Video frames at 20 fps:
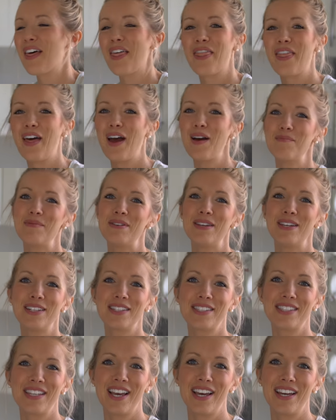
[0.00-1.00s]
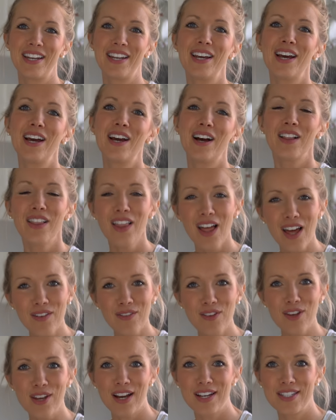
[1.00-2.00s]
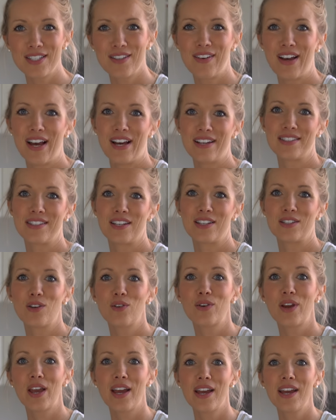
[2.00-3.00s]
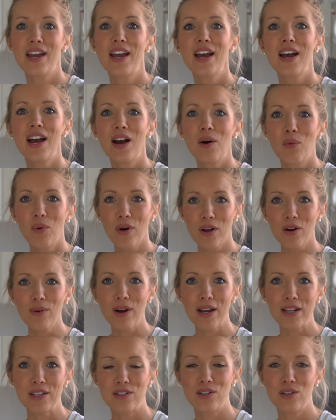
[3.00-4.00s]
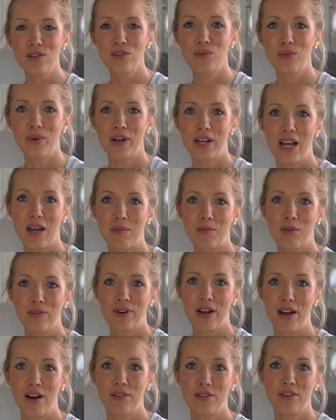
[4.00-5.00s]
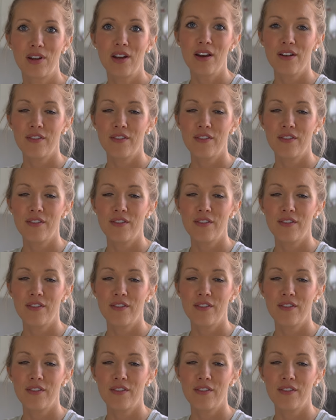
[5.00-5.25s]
That being said, a lot of you guys have asked us, okay, what do I do when I'm around